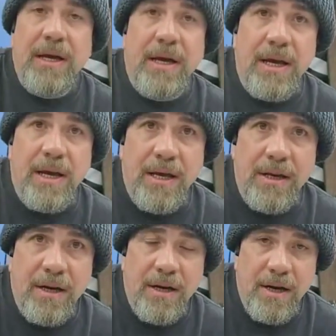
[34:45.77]

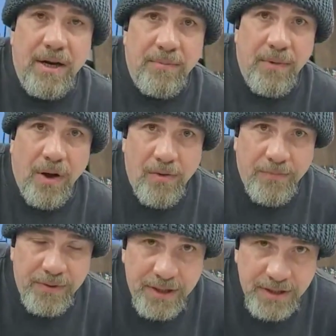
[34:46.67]
And
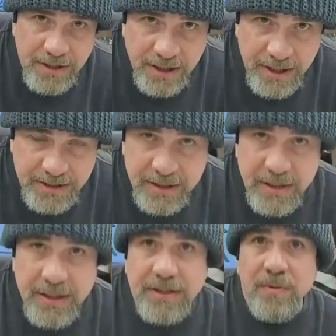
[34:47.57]
hopefully she gets at
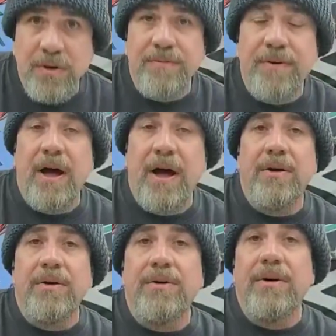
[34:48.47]
least one
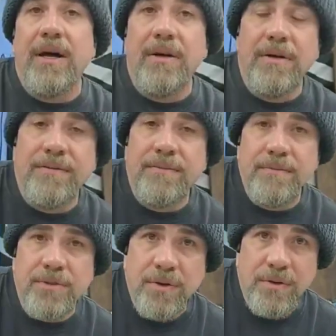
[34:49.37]
follow out of
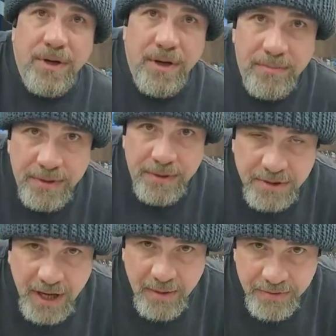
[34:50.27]
showing up and
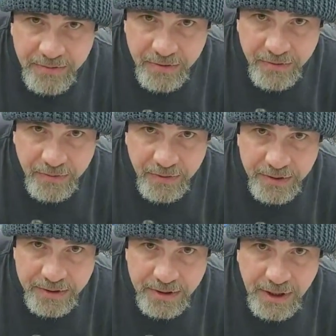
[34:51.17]
stopping through for
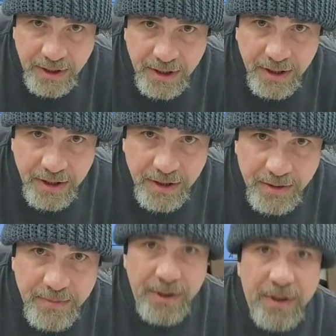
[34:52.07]
us.
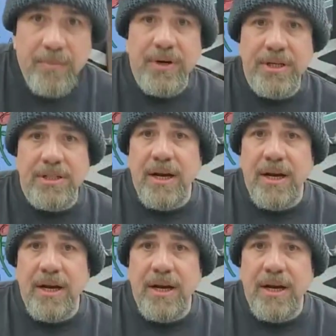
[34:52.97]
Appreciate.